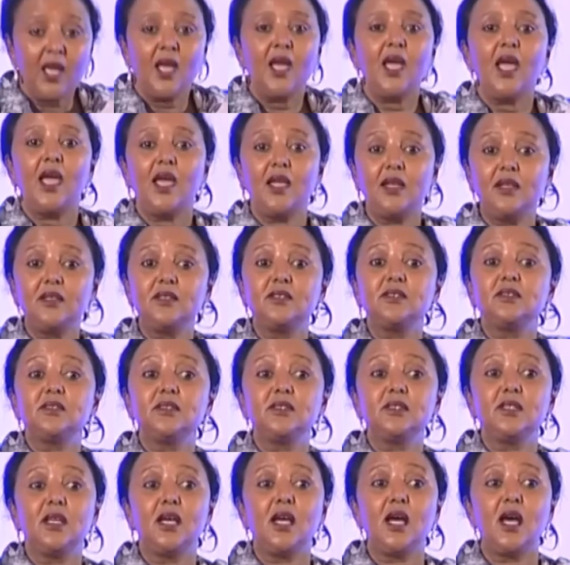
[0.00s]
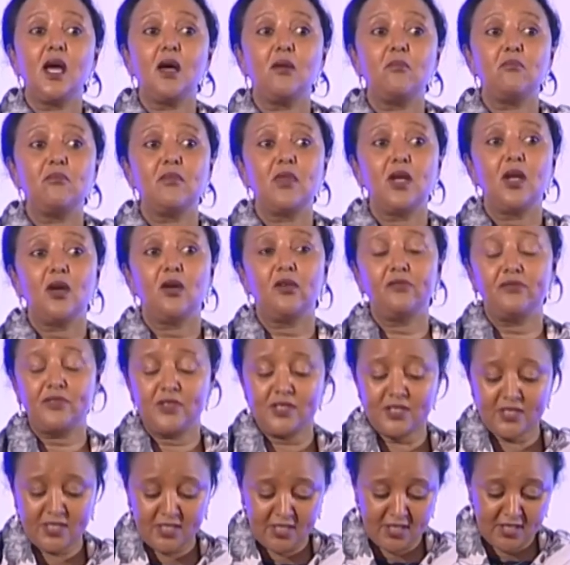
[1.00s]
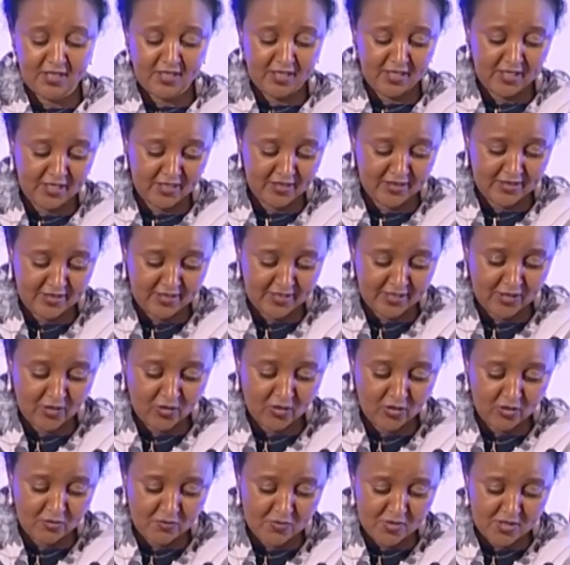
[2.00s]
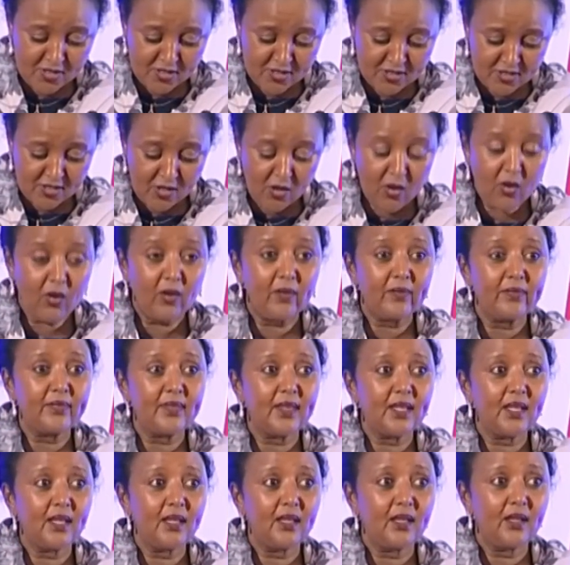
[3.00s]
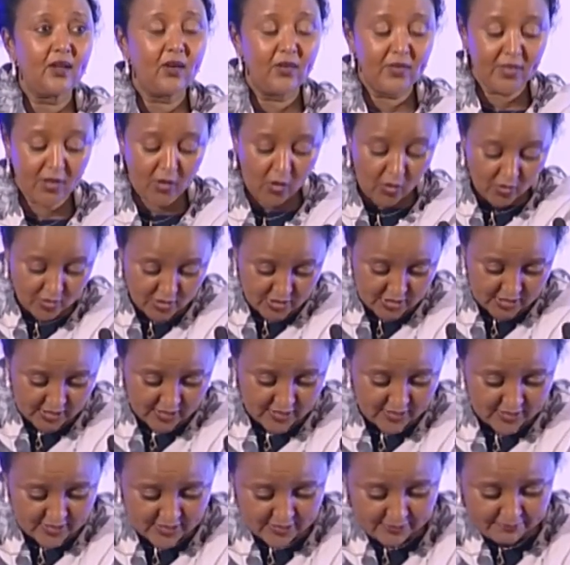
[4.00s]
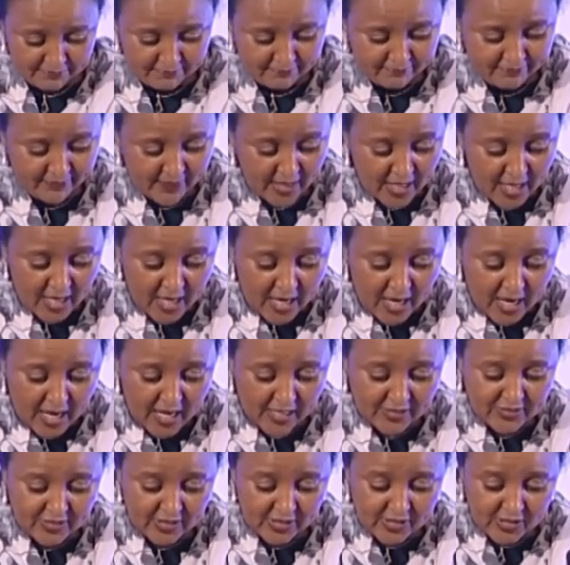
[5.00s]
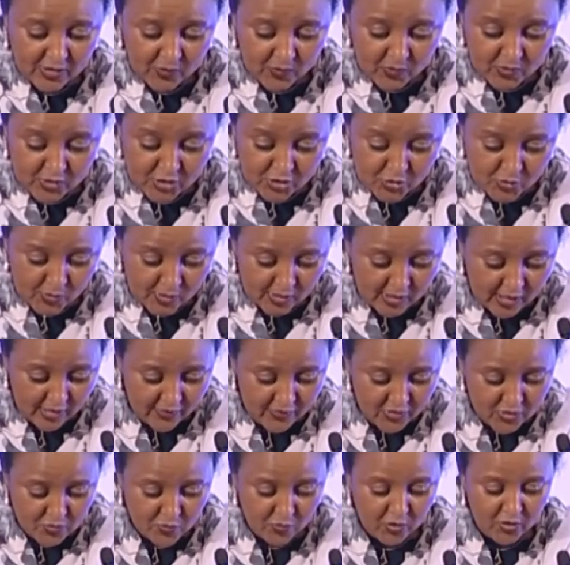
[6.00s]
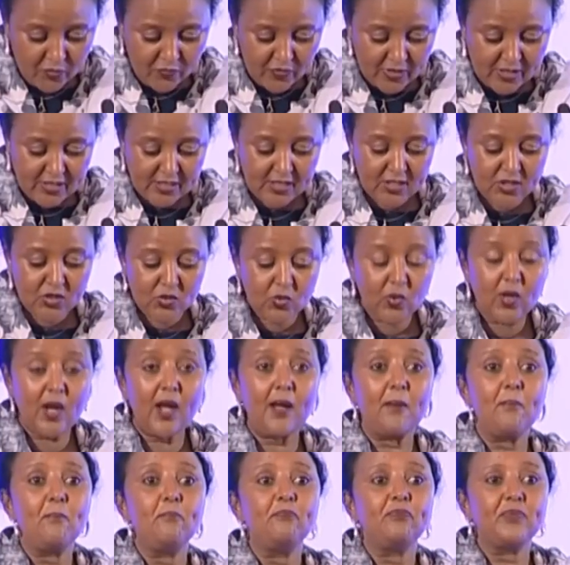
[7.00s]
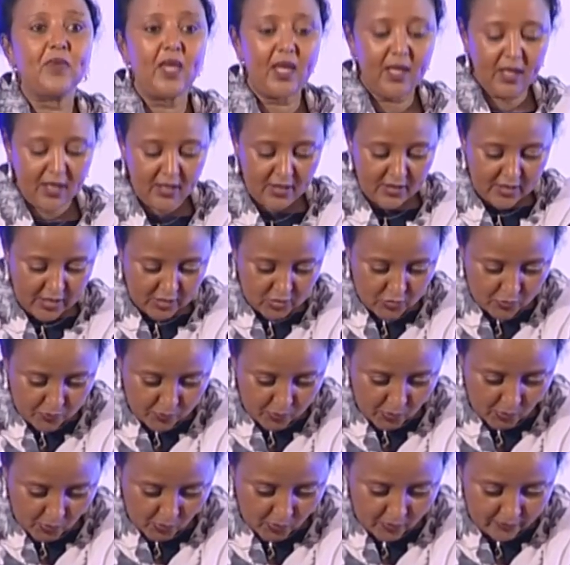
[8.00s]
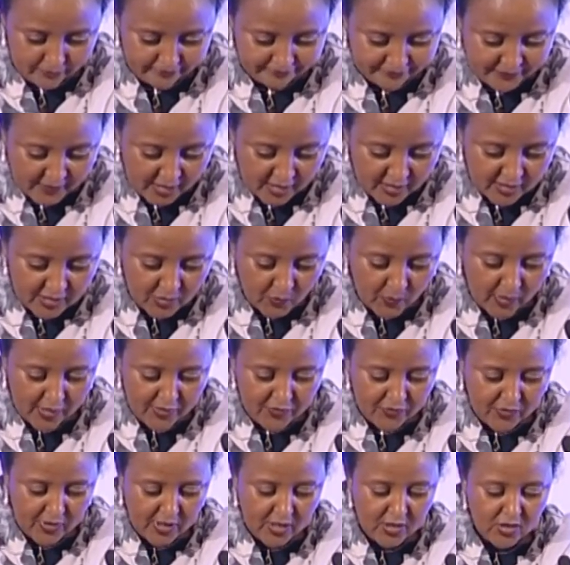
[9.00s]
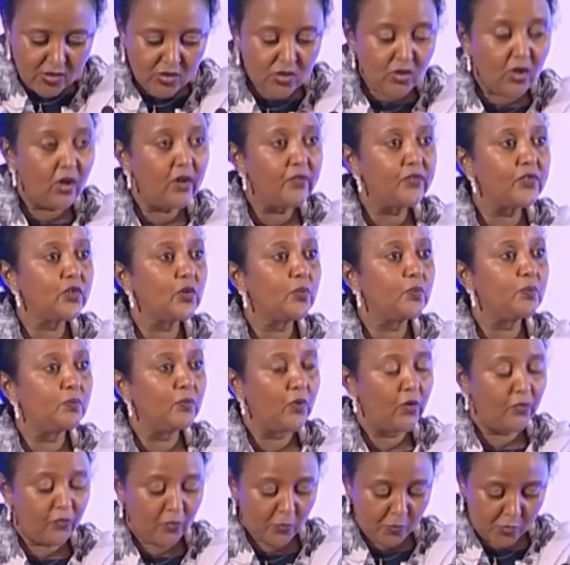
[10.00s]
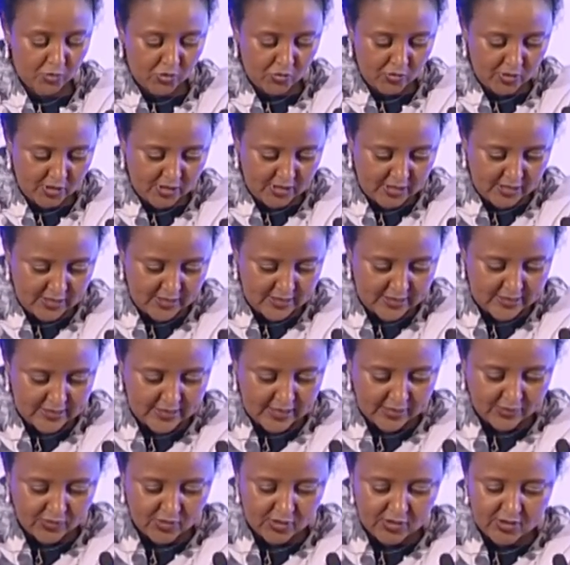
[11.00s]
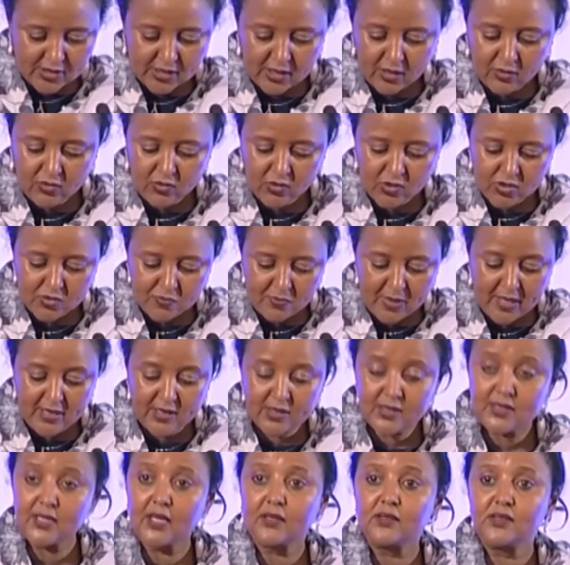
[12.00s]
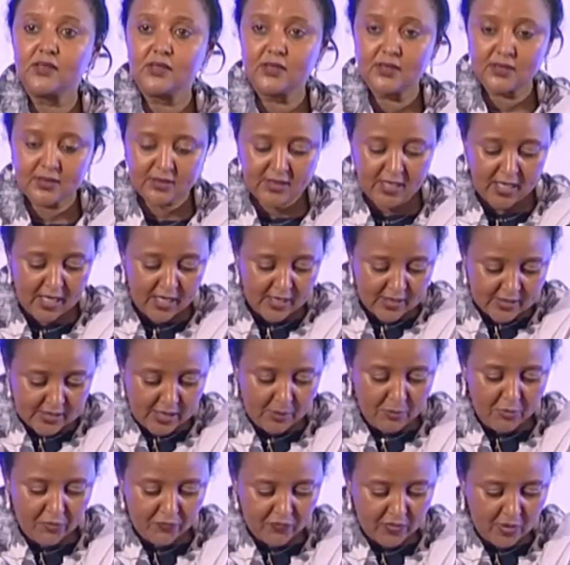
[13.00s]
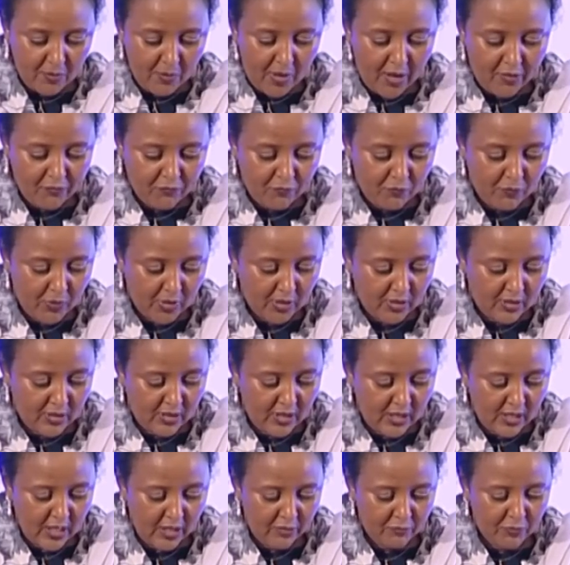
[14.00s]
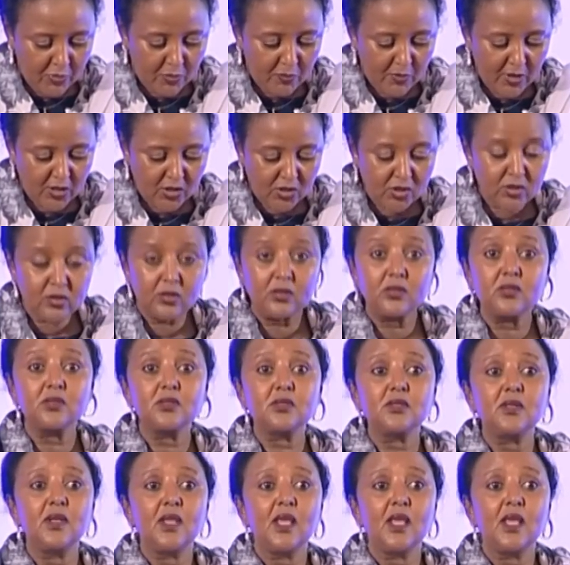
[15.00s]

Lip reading: and obviously in the economies on the continent. As such, I wish to encourage more investors to come and explore the wide range of opportunities existing across many sectors. Some of them have been mentioned,